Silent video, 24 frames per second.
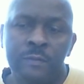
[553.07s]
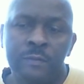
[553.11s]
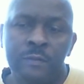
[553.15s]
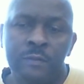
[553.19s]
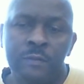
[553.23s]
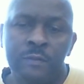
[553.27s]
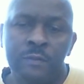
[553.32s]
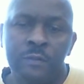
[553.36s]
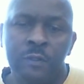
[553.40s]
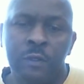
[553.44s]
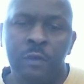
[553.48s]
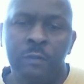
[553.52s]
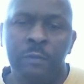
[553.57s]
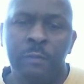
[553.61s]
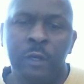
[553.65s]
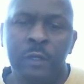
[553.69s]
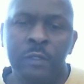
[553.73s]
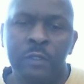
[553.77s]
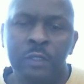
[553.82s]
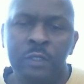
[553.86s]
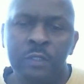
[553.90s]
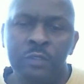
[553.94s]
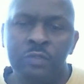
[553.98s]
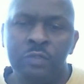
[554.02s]
So, but
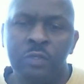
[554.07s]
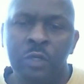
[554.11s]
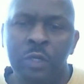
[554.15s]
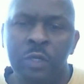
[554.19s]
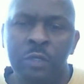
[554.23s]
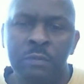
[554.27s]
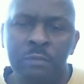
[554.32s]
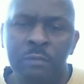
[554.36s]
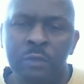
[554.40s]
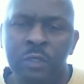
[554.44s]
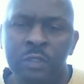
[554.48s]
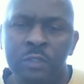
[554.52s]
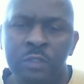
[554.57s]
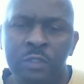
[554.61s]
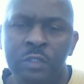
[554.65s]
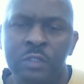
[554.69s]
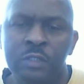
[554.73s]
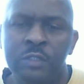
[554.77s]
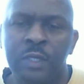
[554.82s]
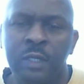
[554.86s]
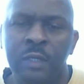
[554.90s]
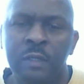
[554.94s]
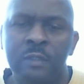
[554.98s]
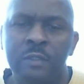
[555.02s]
he told Moses
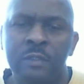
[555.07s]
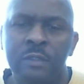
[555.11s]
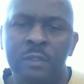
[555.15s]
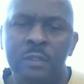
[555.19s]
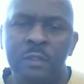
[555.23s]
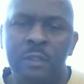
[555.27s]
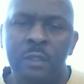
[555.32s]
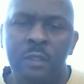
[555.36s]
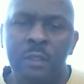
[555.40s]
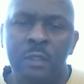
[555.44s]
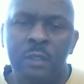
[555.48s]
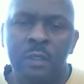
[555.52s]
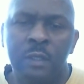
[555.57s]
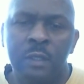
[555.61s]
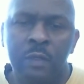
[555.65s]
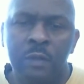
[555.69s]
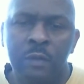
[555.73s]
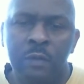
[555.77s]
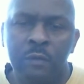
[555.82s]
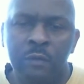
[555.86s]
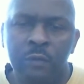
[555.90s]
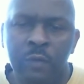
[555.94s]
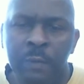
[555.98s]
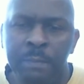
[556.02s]
that
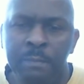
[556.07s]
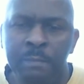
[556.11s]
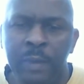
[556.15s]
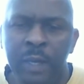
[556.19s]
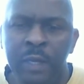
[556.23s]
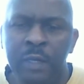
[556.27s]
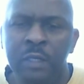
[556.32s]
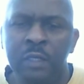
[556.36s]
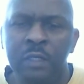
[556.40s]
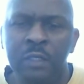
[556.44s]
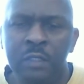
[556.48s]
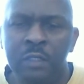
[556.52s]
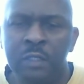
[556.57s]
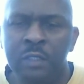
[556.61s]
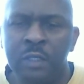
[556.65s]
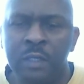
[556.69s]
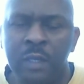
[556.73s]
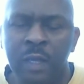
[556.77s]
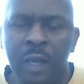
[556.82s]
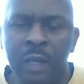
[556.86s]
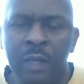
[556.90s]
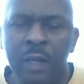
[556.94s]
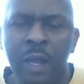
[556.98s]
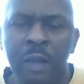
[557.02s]
when many the
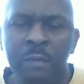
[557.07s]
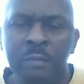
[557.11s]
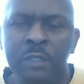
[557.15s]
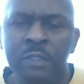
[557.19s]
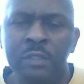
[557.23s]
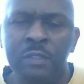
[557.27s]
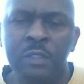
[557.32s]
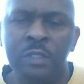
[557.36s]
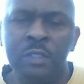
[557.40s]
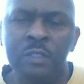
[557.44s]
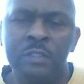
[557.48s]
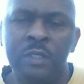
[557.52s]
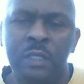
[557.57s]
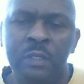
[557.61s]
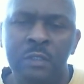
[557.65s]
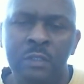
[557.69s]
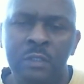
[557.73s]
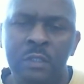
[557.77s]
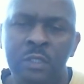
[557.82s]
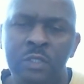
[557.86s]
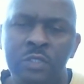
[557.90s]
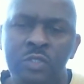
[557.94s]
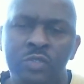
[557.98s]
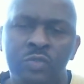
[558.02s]
calamities and
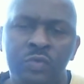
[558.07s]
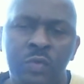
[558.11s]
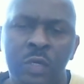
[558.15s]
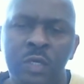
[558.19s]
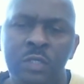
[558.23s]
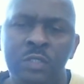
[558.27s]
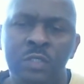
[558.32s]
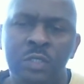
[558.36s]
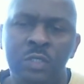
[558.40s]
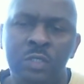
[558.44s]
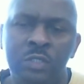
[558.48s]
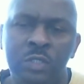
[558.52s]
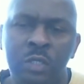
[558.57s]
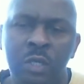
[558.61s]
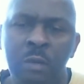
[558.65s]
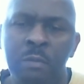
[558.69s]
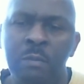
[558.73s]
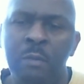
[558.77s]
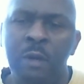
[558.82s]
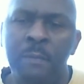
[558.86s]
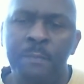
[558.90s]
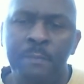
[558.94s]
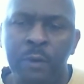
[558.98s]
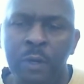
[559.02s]
distresses come
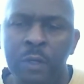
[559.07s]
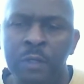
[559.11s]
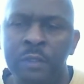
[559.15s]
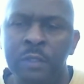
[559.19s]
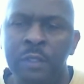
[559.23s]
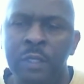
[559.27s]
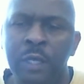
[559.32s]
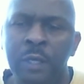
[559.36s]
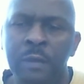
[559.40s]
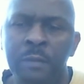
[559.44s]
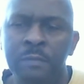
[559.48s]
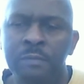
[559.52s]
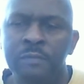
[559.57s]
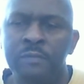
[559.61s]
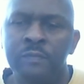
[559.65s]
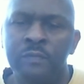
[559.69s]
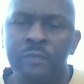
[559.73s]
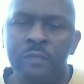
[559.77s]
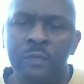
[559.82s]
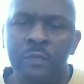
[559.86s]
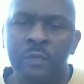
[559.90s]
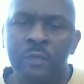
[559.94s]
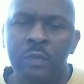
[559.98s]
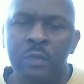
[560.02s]
upon them,
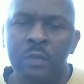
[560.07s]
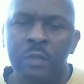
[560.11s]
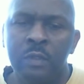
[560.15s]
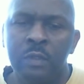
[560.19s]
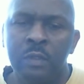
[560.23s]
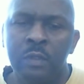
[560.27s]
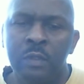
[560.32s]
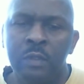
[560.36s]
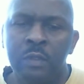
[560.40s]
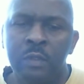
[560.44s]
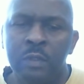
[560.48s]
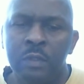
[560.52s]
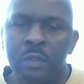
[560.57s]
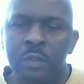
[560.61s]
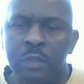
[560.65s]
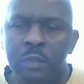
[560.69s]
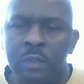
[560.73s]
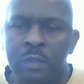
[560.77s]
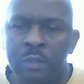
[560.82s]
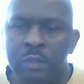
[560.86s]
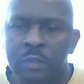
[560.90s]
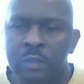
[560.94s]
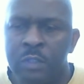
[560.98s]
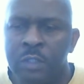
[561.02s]

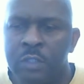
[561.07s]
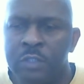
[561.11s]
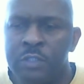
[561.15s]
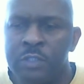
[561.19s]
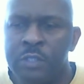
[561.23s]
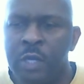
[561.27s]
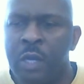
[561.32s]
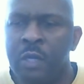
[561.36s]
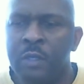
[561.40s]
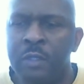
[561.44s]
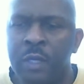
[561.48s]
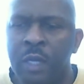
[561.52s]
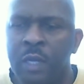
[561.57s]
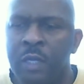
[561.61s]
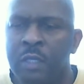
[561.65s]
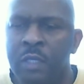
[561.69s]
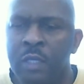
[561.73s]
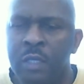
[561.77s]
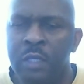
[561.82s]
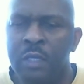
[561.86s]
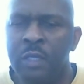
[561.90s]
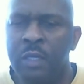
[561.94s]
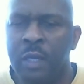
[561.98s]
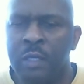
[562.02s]
the song that
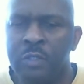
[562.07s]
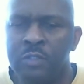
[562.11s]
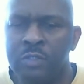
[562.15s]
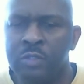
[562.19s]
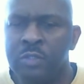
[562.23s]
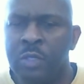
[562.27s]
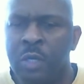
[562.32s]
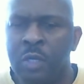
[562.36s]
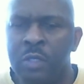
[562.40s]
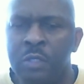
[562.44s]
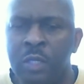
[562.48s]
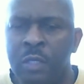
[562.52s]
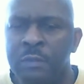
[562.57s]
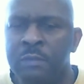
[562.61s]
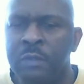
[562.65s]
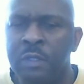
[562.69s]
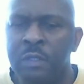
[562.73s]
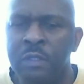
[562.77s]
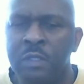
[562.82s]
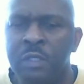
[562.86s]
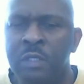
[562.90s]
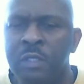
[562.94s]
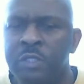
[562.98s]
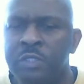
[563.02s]
he has told them, the
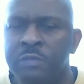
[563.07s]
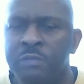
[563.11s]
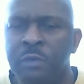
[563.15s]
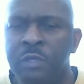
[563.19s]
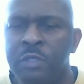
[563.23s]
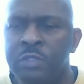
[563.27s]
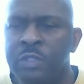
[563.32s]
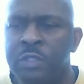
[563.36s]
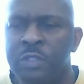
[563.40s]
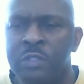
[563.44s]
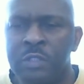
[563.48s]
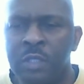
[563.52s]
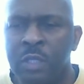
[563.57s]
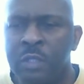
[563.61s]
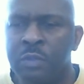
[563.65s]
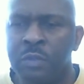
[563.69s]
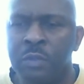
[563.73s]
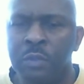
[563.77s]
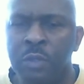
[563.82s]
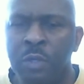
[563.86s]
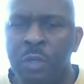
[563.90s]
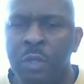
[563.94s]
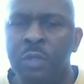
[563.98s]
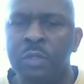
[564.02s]
things Moses
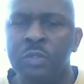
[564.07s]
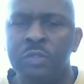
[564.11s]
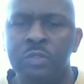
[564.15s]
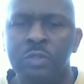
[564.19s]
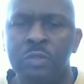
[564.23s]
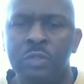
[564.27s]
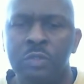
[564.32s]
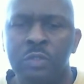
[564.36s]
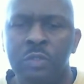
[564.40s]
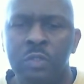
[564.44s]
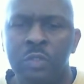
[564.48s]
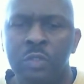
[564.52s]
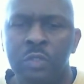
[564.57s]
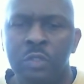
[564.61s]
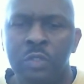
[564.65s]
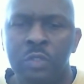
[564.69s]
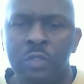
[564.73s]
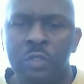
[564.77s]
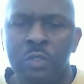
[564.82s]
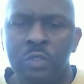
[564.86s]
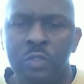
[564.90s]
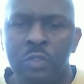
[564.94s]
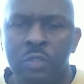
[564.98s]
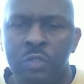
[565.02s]
wrote,
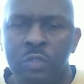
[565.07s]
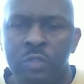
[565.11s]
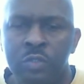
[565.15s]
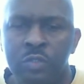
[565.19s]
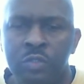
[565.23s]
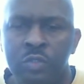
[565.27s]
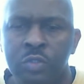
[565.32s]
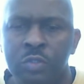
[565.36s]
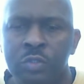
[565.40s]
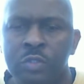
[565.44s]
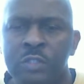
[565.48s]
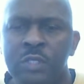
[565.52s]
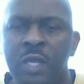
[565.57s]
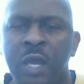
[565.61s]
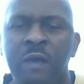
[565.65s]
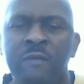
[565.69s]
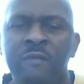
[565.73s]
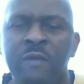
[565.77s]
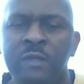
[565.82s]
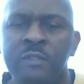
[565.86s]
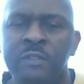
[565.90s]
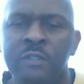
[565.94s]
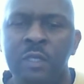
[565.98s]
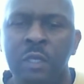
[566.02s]
should serve
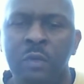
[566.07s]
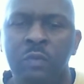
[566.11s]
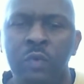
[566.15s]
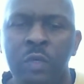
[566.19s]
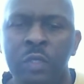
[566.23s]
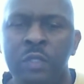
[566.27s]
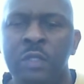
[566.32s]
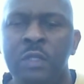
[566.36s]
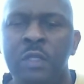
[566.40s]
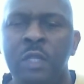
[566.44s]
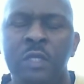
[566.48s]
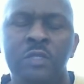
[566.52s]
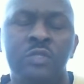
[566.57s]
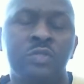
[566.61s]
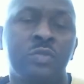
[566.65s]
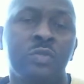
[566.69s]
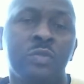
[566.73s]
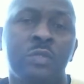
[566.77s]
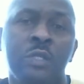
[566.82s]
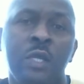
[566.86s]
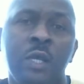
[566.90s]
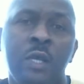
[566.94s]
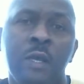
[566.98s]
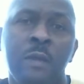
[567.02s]
as a witness to
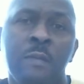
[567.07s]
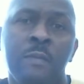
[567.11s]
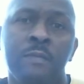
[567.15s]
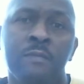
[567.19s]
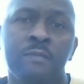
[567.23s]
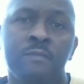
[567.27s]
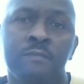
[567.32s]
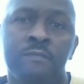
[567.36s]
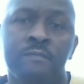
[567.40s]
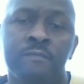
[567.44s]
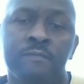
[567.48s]
them,